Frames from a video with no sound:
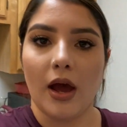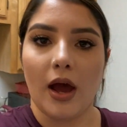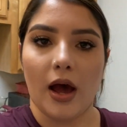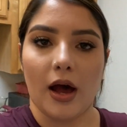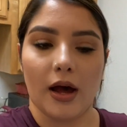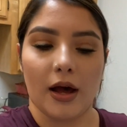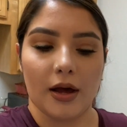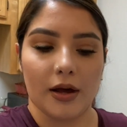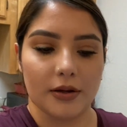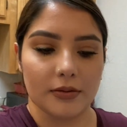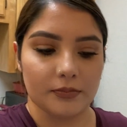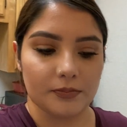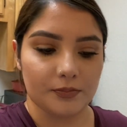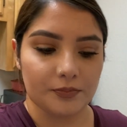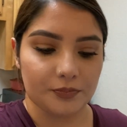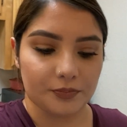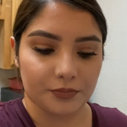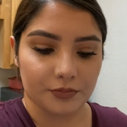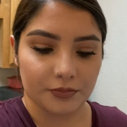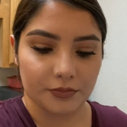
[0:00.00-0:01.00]

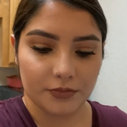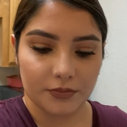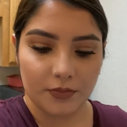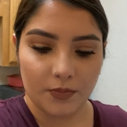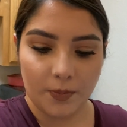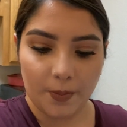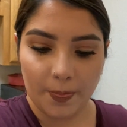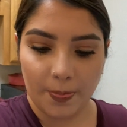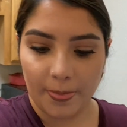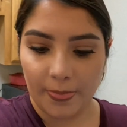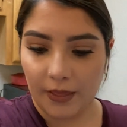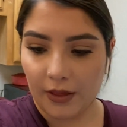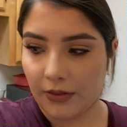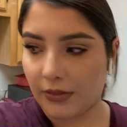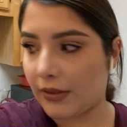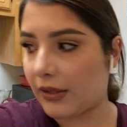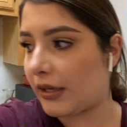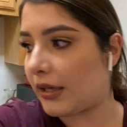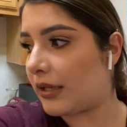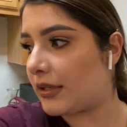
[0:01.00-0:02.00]

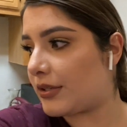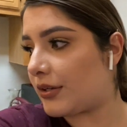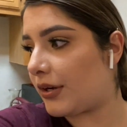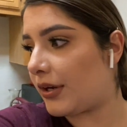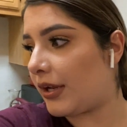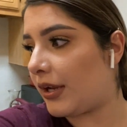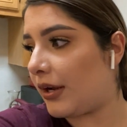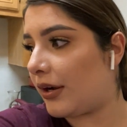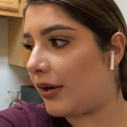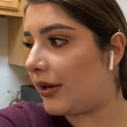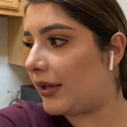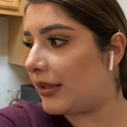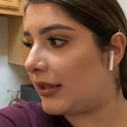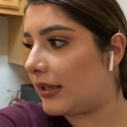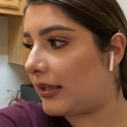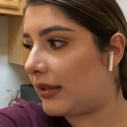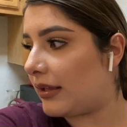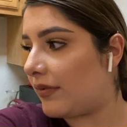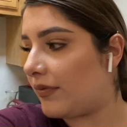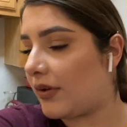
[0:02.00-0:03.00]
The kids are here in the
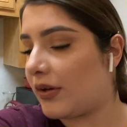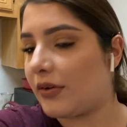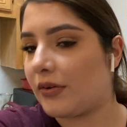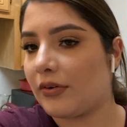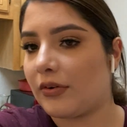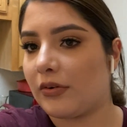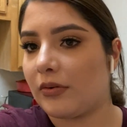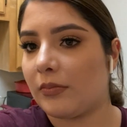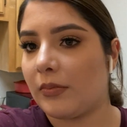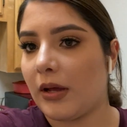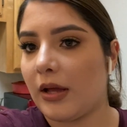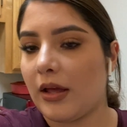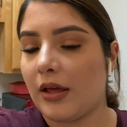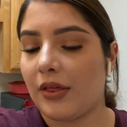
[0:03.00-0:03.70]
living room.